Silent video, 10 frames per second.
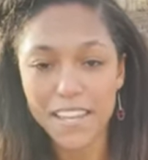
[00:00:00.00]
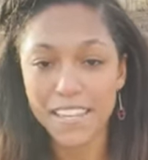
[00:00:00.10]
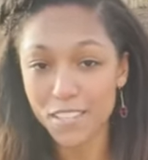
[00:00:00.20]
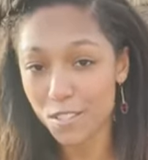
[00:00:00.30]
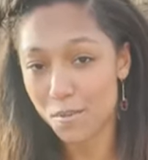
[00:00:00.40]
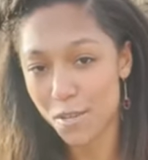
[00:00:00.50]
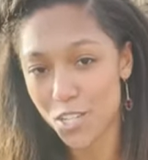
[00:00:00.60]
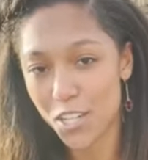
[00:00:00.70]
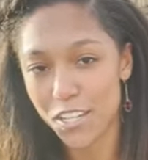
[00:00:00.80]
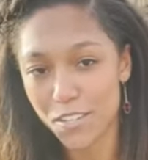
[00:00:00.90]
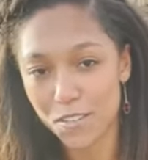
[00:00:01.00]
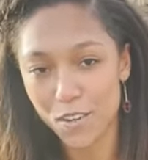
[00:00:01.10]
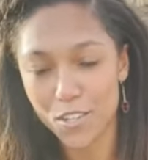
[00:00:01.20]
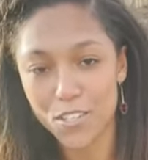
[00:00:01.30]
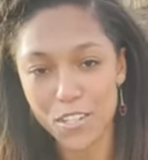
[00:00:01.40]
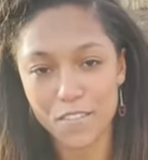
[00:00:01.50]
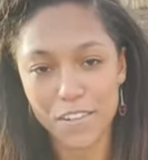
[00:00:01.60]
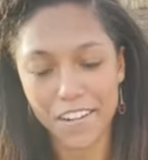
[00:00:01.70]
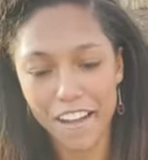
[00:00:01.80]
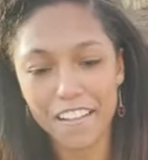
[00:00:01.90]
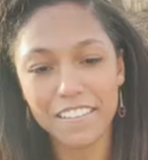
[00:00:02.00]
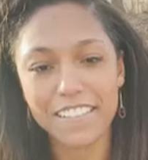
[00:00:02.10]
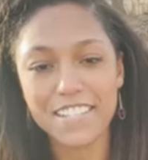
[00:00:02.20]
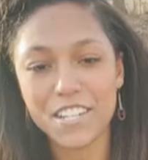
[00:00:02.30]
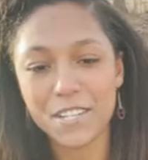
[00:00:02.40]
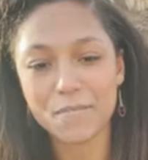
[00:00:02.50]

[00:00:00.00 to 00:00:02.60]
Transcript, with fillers: Eastern Michigan University for college.